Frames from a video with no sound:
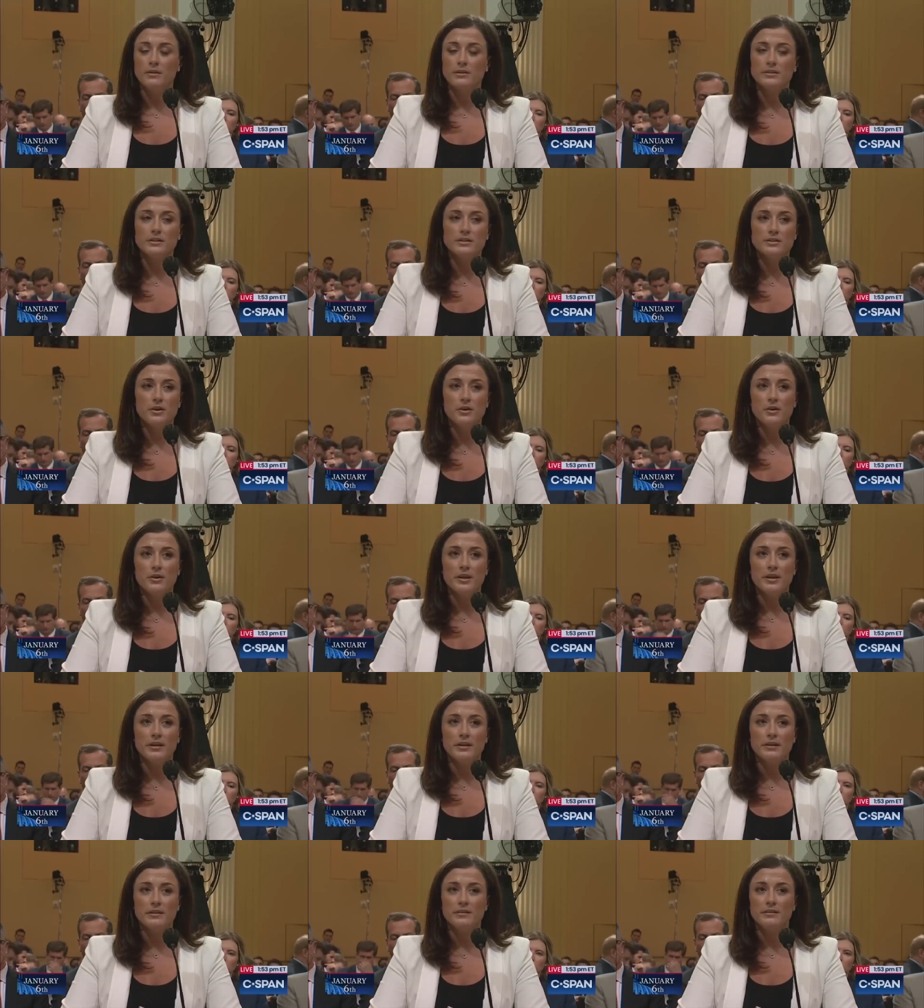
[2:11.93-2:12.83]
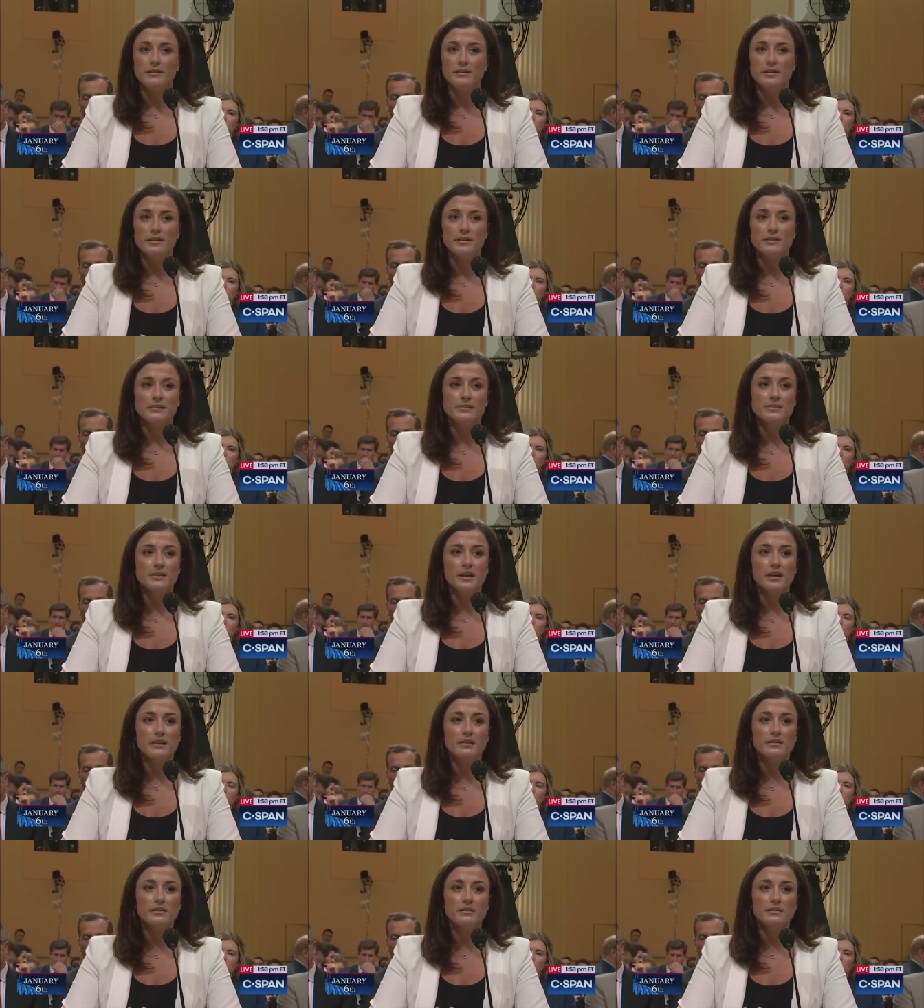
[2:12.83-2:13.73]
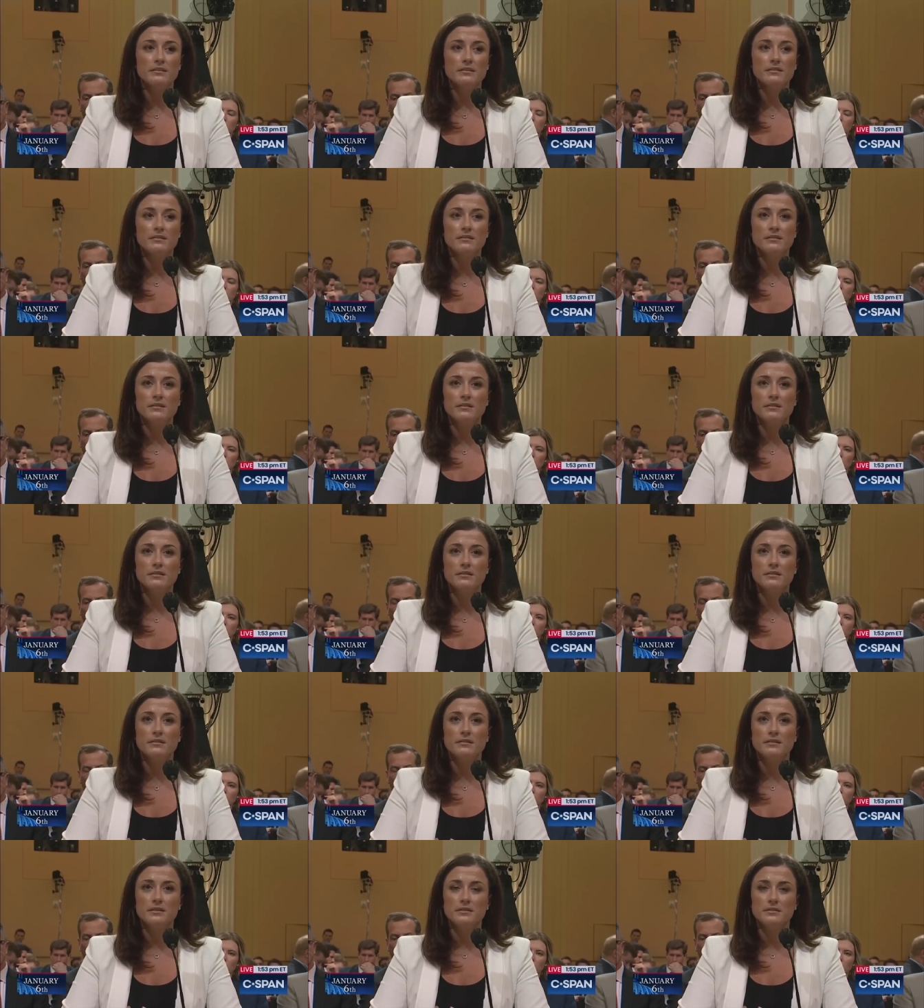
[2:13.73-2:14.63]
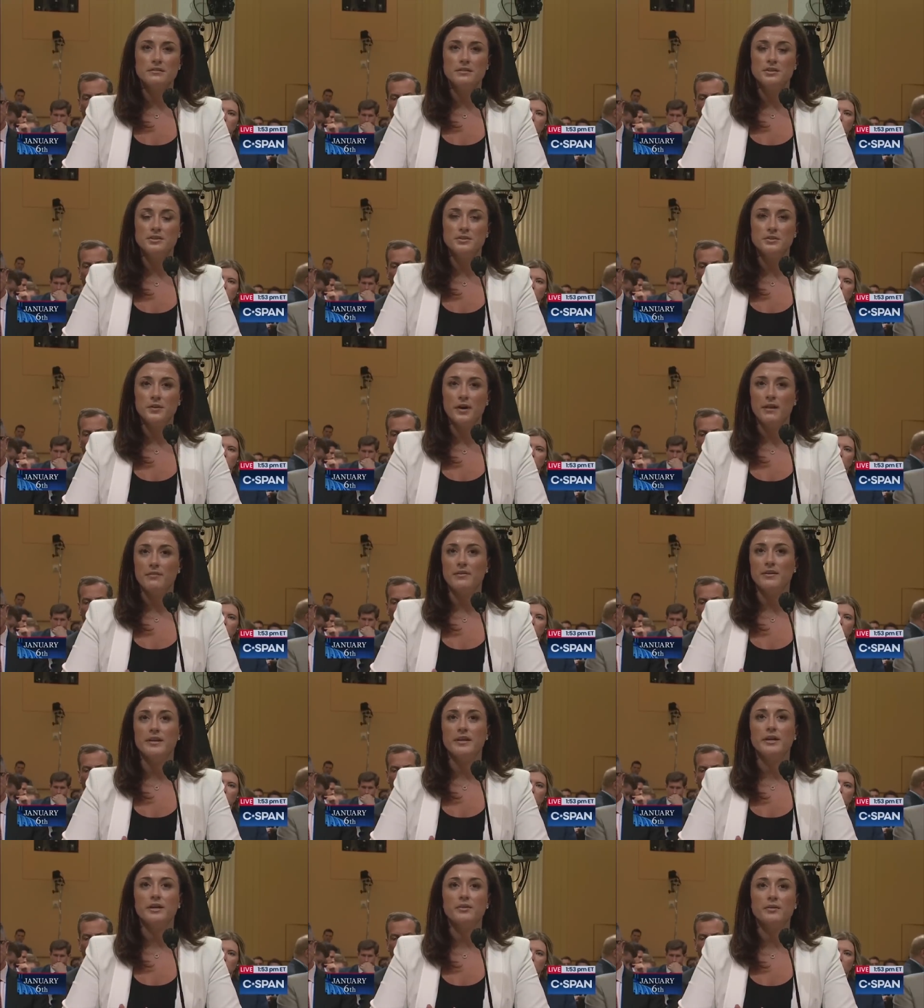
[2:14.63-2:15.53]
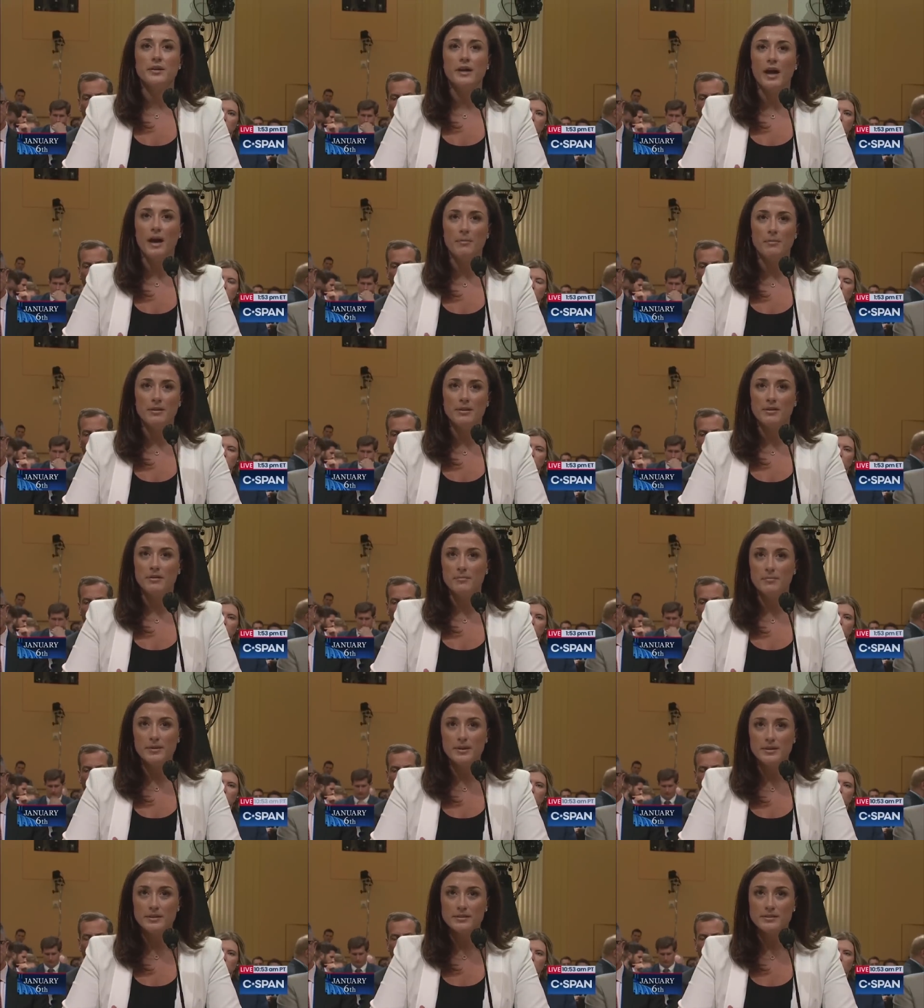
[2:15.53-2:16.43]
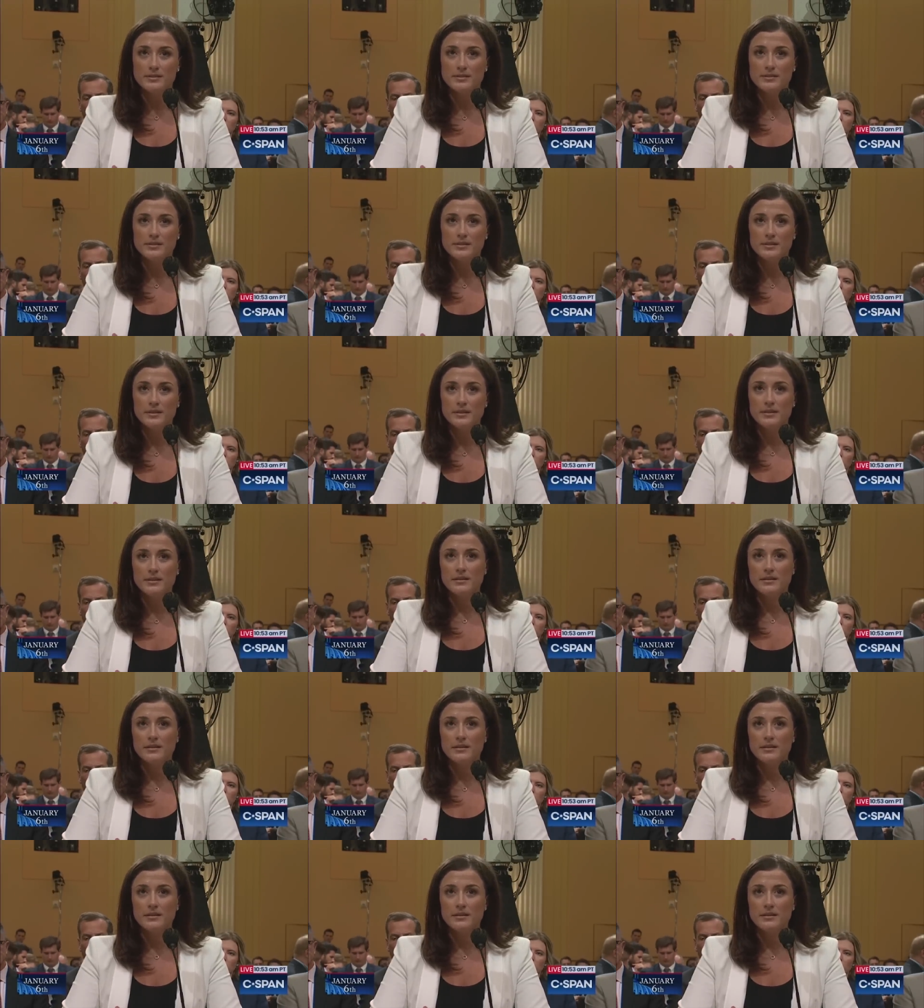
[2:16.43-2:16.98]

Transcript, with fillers: I looked at Tony, and he had said, "Did you effing hear what happened in the Beast?"